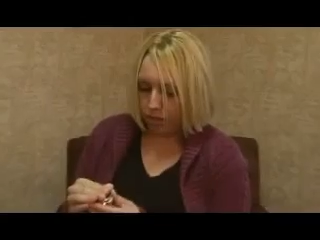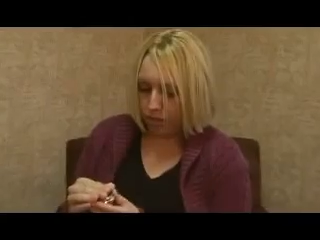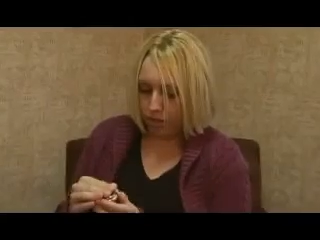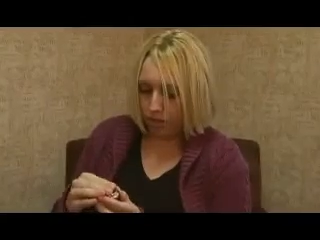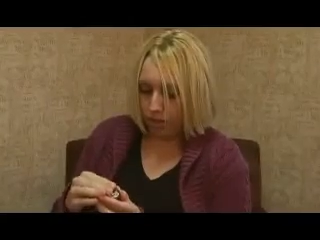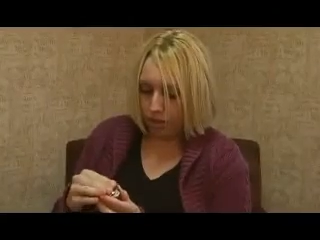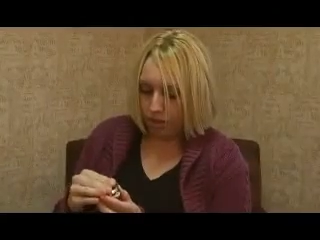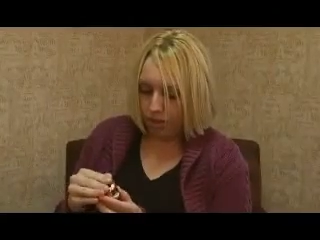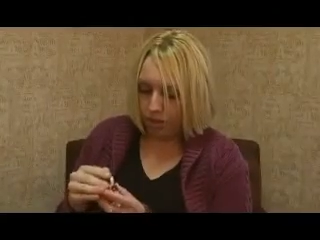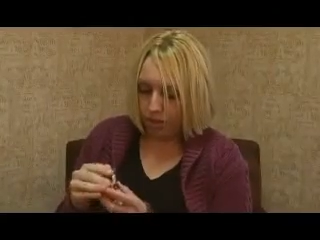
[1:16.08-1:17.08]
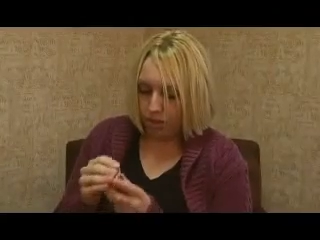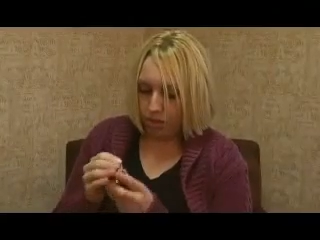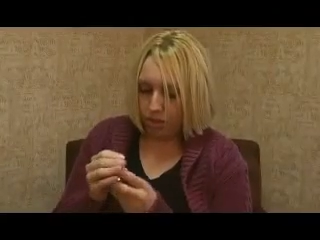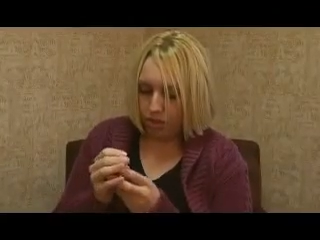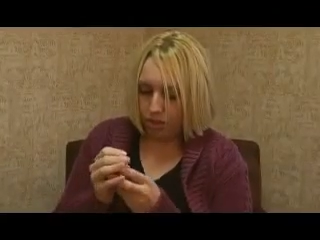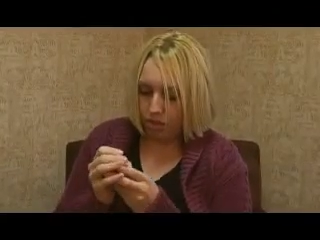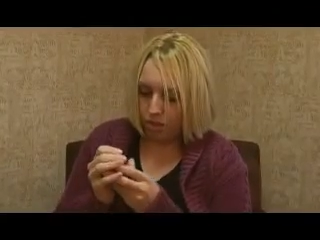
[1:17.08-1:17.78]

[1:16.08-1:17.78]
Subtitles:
[no speech]